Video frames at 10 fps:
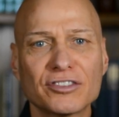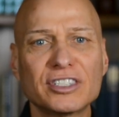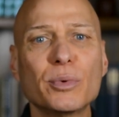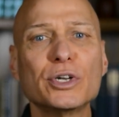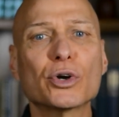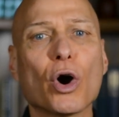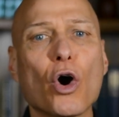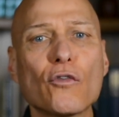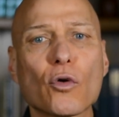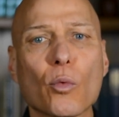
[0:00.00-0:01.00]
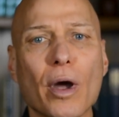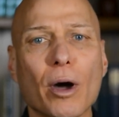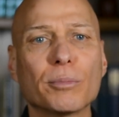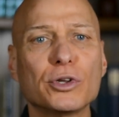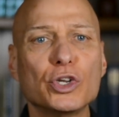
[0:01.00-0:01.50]
See, when you're
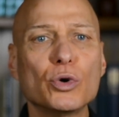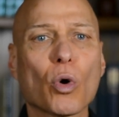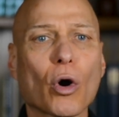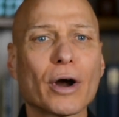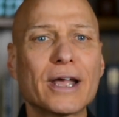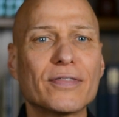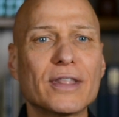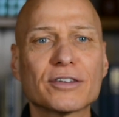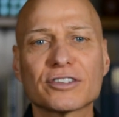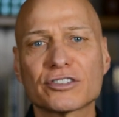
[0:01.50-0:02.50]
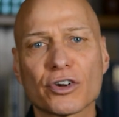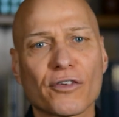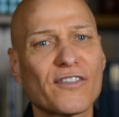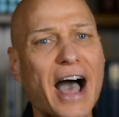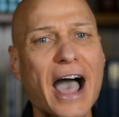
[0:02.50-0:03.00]
overwhelmed, you are in this
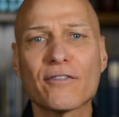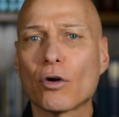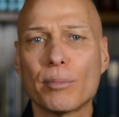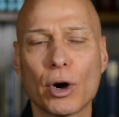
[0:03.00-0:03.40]
survival